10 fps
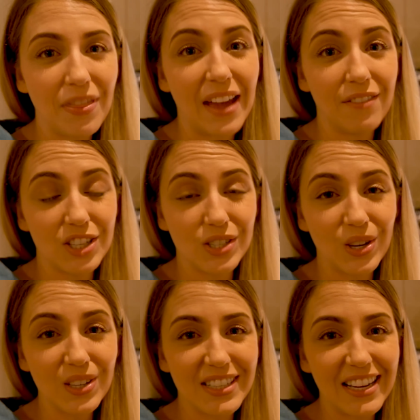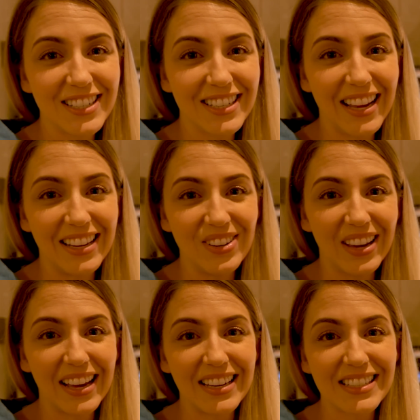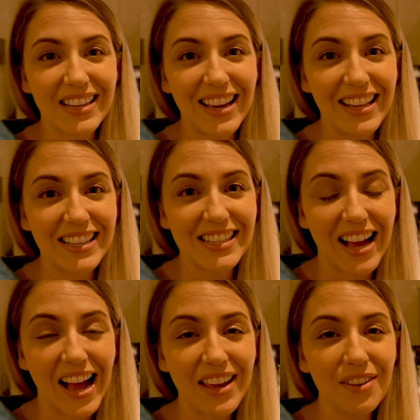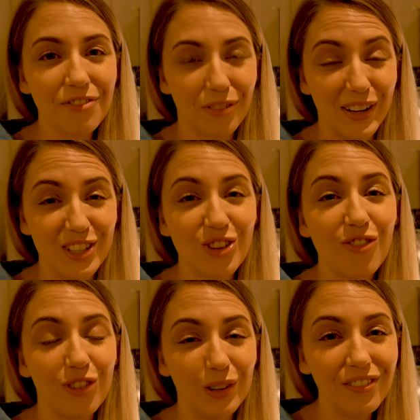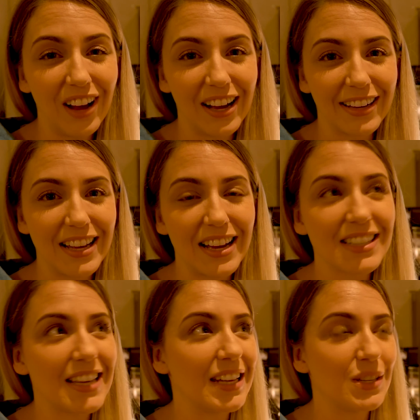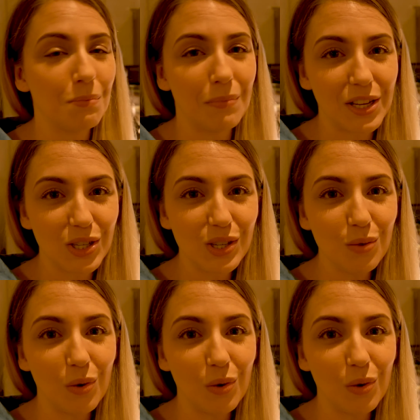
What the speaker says: They have a dessert station, and you guys, an entire fridge full of Haagen-Dazs. Eat as much as you